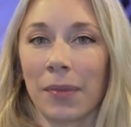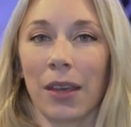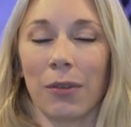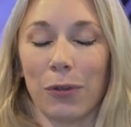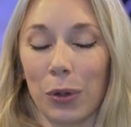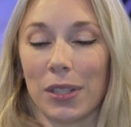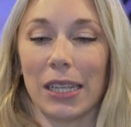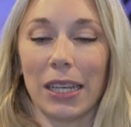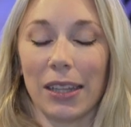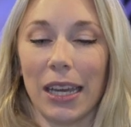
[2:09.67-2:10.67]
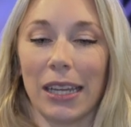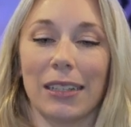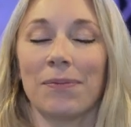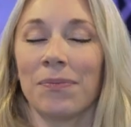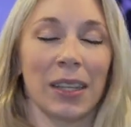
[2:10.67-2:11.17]
focusing on that,
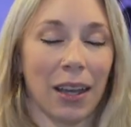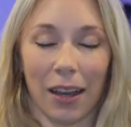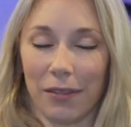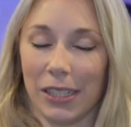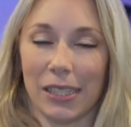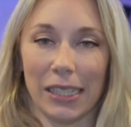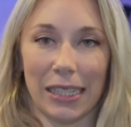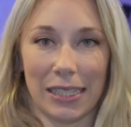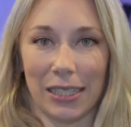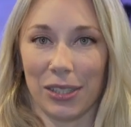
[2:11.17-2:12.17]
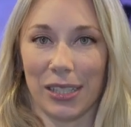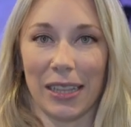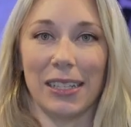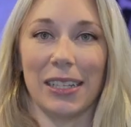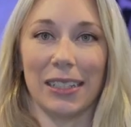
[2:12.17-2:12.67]
and obviously easier said
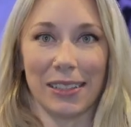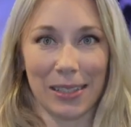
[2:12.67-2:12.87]
than done,